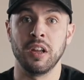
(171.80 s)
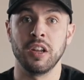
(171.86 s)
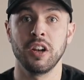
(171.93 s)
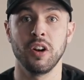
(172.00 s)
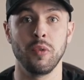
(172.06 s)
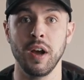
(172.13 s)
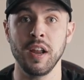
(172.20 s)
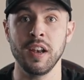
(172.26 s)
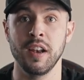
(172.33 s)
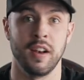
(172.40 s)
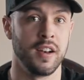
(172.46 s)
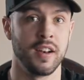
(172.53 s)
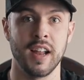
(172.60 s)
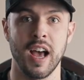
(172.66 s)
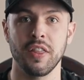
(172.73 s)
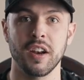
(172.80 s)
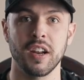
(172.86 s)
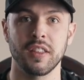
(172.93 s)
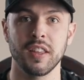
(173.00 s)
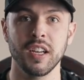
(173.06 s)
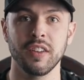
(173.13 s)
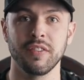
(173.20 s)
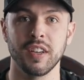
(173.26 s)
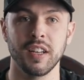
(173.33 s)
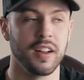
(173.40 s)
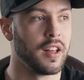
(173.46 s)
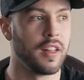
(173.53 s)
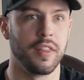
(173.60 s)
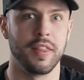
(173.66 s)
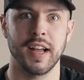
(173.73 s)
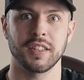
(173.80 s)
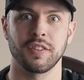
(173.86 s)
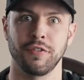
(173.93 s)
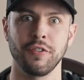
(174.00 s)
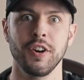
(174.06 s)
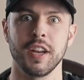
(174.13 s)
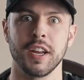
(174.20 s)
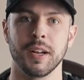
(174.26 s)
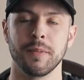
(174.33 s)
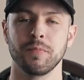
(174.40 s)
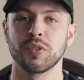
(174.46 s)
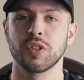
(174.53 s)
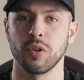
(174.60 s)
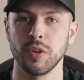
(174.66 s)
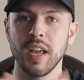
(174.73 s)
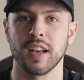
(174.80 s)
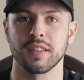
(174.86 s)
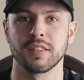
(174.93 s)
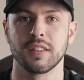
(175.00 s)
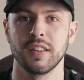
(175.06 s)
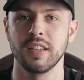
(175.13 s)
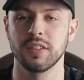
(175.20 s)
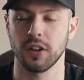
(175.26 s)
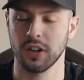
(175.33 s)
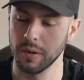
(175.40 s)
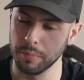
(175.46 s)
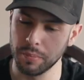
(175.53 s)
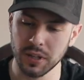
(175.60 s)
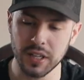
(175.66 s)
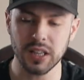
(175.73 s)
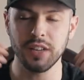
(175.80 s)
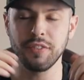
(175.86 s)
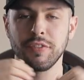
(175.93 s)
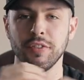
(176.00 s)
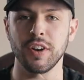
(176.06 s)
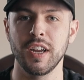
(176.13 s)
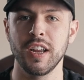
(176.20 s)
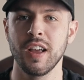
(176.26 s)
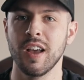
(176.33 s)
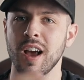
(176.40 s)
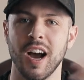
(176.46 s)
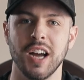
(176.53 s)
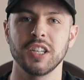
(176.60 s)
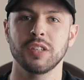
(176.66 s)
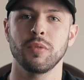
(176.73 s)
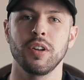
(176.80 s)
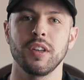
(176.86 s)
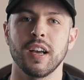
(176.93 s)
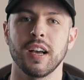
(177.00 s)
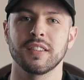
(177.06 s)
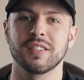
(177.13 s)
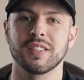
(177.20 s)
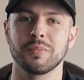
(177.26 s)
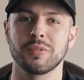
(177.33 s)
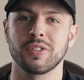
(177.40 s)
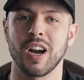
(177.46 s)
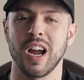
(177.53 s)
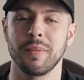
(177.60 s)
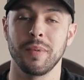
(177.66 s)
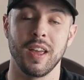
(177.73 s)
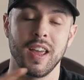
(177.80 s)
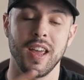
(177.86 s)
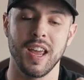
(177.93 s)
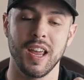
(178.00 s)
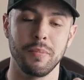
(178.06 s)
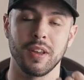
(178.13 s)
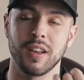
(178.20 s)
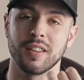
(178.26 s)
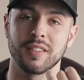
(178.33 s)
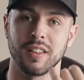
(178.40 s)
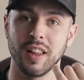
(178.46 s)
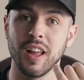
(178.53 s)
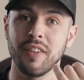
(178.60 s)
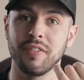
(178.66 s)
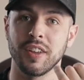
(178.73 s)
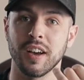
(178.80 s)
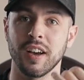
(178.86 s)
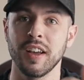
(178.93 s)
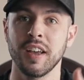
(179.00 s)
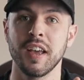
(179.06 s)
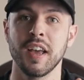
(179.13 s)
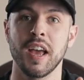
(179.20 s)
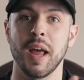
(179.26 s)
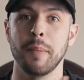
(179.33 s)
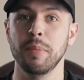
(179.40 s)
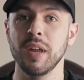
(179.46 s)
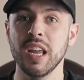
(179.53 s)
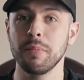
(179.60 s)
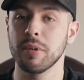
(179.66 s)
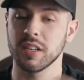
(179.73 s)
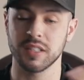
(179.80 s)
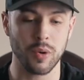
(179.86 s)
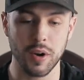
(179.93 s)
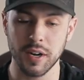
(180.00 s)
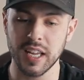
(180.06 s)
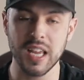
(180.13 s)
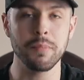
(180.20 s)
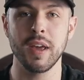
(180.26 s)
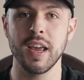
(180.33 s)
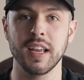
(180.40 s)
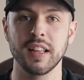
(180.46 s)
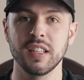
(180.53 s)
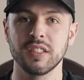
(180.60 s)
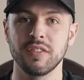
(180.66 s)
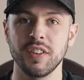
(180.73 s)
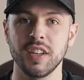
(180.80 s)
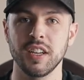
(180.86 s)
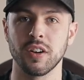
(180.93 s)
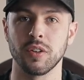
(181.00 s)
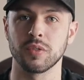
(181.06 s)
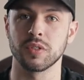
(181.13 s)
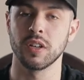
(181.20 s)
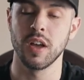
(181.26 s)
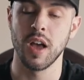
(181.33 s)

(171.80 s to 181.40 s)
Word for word: You know what? Now that I think of it, that's free. So yes, these are completely free. I just want you guys to subscribe, A, because I love you, and B, because I want to keep making these videos.